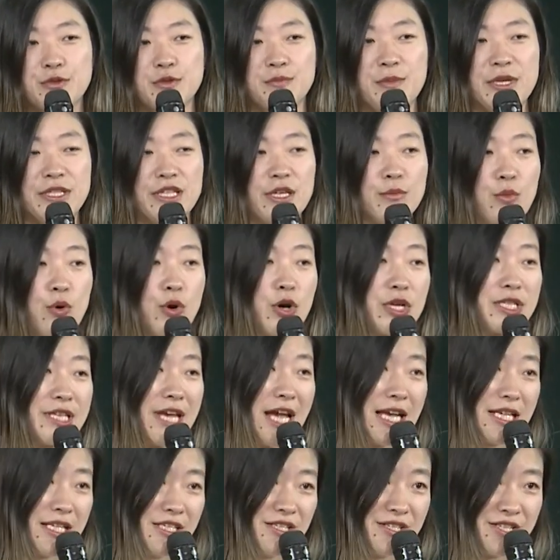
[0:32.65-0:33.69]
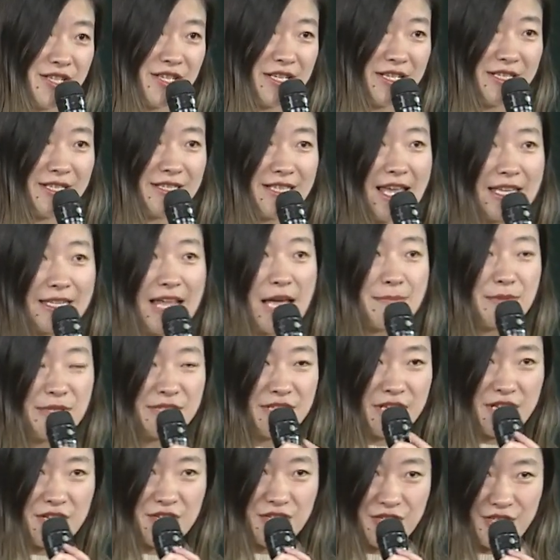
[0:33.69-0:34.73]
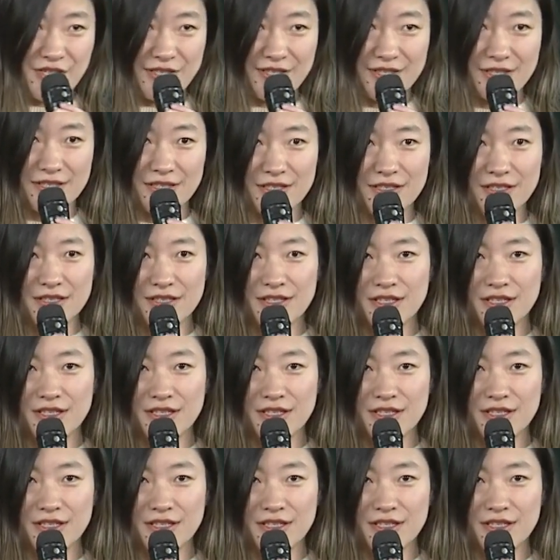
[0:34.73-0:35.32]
to many more challenges and applications.